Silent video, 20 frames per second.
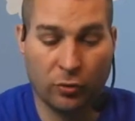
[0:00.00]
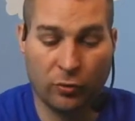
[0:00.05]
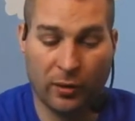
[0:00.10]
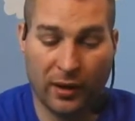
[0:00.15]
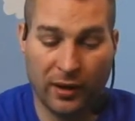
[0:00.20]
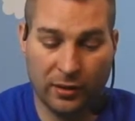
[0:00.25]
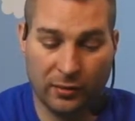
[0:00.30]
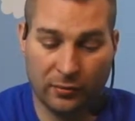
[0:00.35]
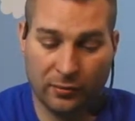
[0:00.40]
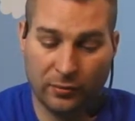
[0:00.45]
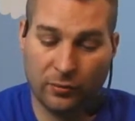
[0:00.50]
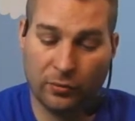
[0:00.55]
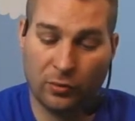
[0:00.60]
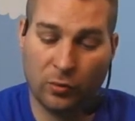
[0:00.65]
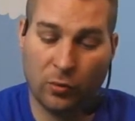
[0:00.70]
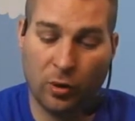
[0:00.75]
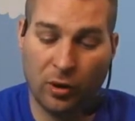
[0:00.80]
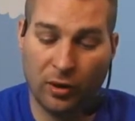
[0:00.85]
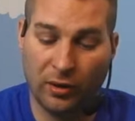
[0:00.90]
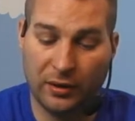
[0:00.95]
Great
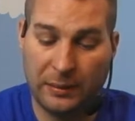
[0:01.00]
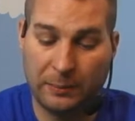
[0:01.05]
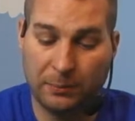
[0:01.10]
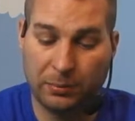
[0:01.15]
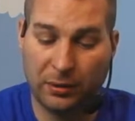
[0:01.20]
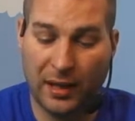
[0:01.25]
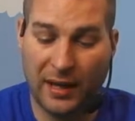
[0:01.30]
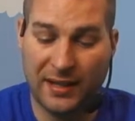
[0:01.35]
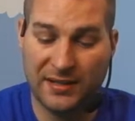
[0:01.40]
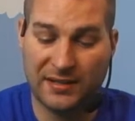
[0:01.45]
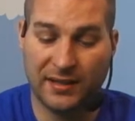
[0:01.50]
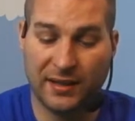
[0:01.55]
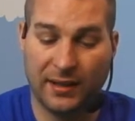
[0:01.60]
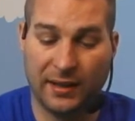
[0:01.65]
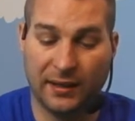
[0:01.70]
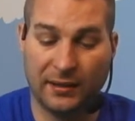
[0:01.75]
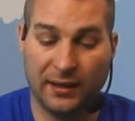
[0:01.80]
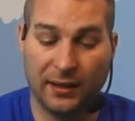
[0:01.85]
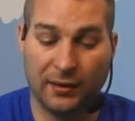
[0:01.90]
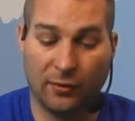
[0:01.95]
quality
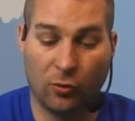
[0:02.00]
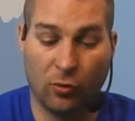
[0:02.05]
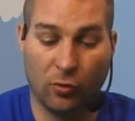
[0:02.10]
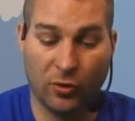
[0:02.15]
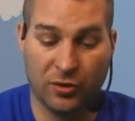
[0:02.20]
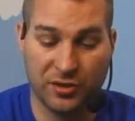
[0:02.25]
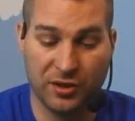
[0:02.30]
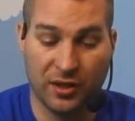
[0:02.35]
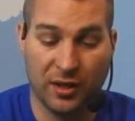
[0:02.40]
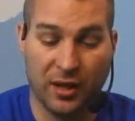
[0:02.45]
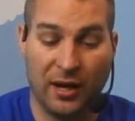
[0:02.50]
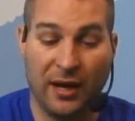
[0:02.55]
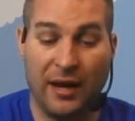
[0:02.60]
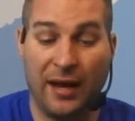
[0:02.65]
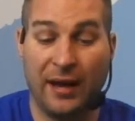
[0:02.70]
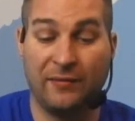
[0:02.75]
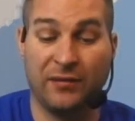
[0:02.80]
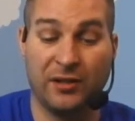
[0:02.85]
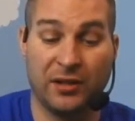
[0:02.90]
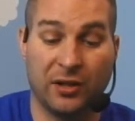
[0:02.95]
plastic, and then of course
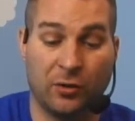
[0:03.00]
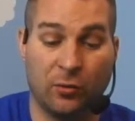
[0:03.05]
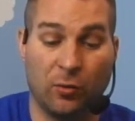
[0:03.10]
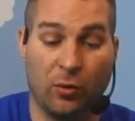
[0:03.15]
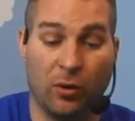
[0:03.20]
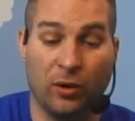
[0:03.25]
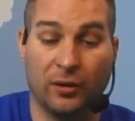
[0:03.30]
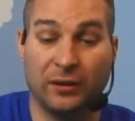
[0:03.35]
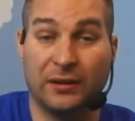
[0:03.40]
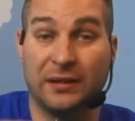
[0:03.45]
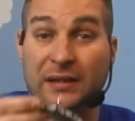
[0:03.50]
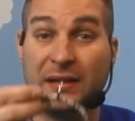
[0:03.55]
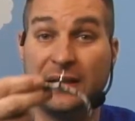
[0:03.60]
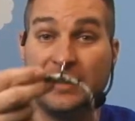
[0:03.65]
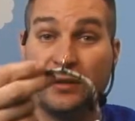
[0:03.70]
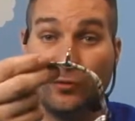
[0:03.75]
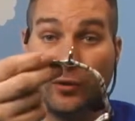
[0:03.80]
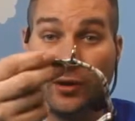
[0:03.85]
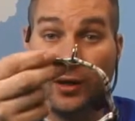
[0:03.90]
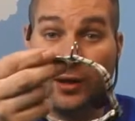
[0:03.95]
heavy quality
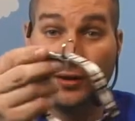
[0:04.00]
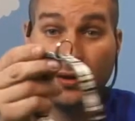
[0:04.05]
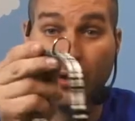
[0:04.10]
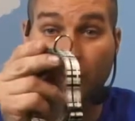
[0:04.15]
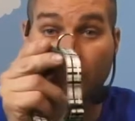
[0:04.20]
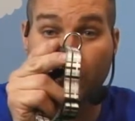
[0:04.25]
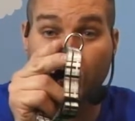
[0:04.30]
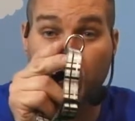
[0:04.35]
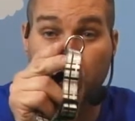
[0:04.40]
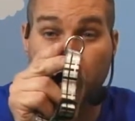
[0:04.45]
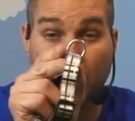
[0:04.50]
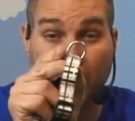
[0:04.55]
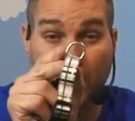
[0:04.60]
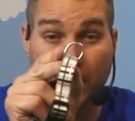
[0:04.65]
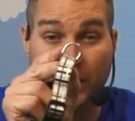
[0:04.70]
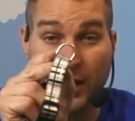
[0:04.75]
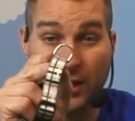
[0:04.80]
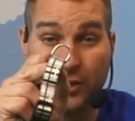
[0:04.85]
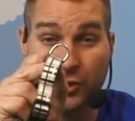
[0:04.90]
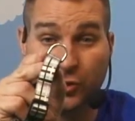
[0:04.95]
D-ring there that you
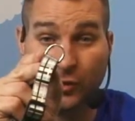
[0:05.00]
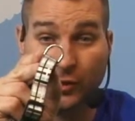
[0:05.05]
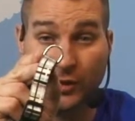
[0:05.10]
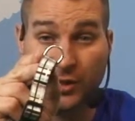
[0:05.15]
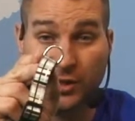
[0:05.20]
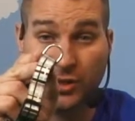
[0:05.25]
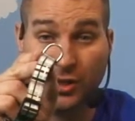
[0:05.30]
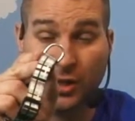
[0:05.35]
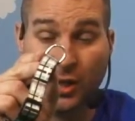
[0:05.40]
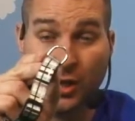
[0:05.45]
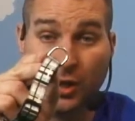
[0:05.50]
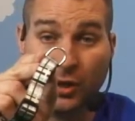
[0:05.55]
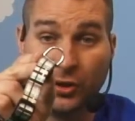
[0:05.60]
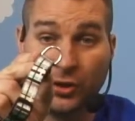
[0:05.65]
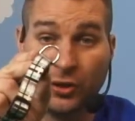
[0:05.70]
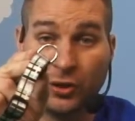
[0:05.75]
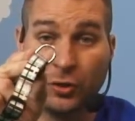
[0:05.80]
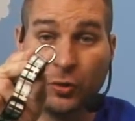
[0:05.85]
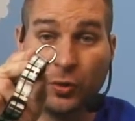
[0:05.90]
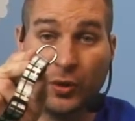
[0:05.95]
can attach your leash
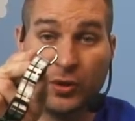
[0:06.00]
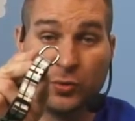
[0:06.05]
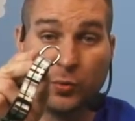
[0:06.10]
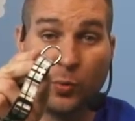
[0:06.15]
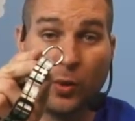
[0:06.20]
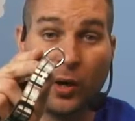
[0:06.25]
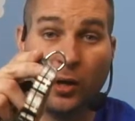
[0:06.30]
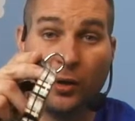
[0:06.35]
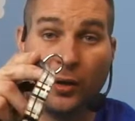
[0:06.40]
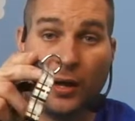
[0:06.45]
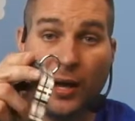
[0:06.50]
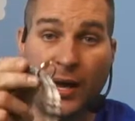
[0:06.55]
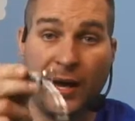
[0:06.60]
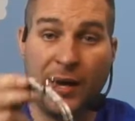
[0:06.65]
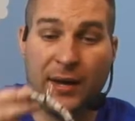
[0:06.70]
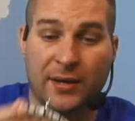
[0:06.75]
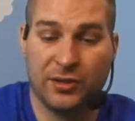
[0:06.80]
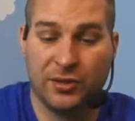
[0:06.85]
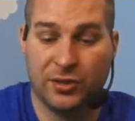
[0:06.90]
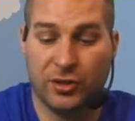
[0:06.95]
to, as well
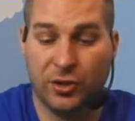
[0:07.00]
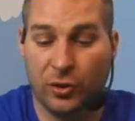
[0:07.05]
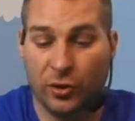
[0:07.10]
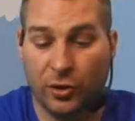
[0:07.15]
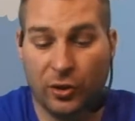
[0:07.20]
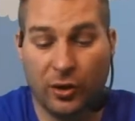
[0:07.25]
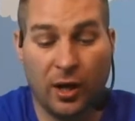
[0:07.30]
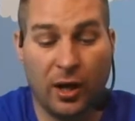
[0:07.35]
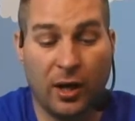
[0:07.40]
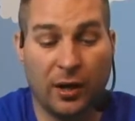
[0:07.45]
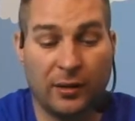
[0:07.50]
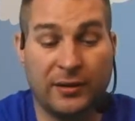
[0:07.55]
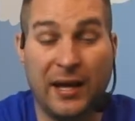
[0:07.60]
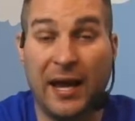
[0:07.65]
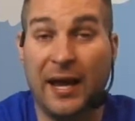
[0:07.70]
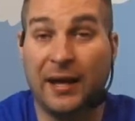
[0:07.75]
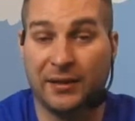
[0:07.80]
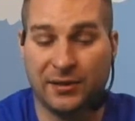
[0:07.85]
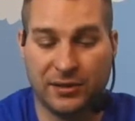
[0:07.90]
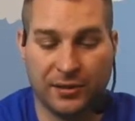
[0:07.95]
as your
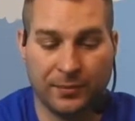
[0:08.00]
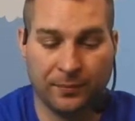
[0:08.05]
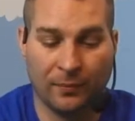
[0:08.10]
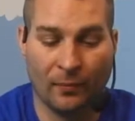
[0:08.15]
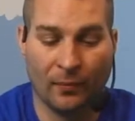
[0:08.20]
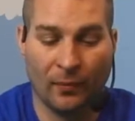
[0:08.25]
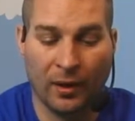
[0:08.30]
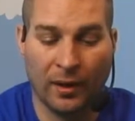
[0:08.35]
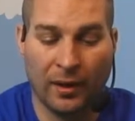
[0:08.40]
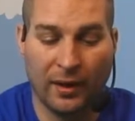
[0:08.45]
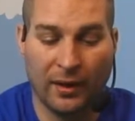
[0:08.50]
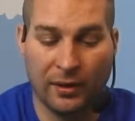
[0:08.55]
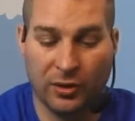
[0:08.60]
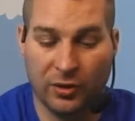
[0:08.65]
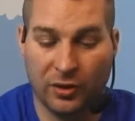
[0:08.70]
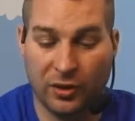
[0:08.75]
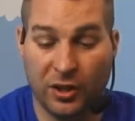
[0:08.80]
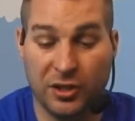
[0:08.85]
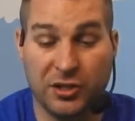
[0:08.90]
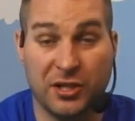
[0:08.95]
tags.
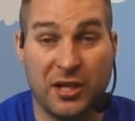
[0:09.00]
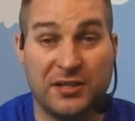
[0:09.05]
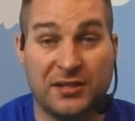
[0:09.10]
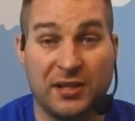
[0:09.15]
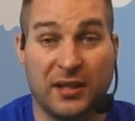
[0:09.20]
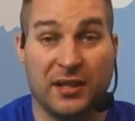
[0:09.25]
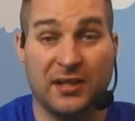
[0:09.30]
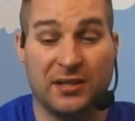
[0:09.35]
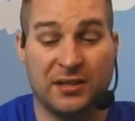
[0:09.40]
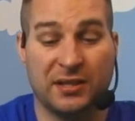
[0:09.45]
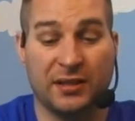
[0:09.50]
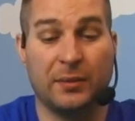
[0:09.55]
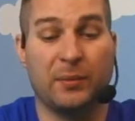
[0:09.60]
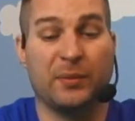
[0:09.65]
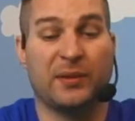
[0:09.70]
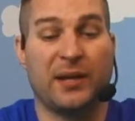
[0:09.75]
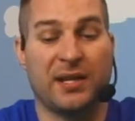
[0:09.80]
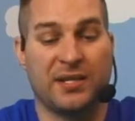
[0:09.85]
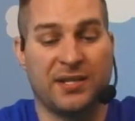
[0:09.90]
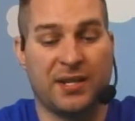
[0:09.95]
You can adjust it easily
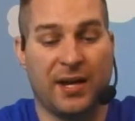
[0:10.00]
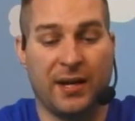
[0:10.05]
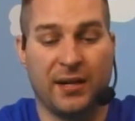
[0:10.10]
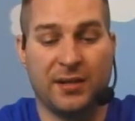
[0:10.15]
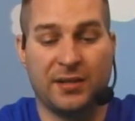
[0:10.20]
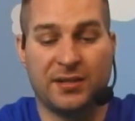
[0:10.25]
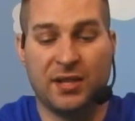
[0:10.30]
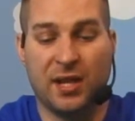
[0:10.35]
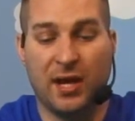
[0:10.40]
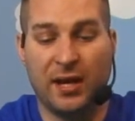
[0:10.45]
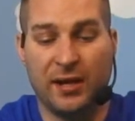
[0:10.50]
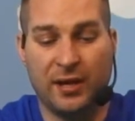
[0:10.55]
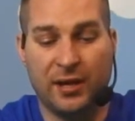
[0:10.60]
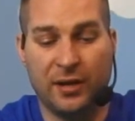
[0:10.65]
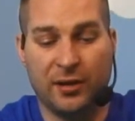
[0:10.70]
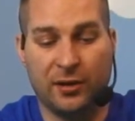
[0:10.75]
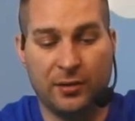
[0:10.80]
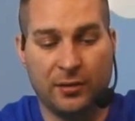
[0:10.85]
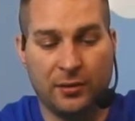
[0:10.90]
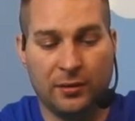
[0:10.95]
with that side slide
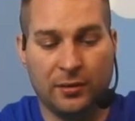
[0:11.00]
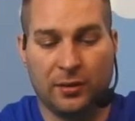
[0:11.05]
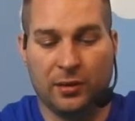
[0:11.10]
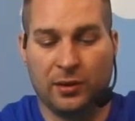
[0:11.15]
here.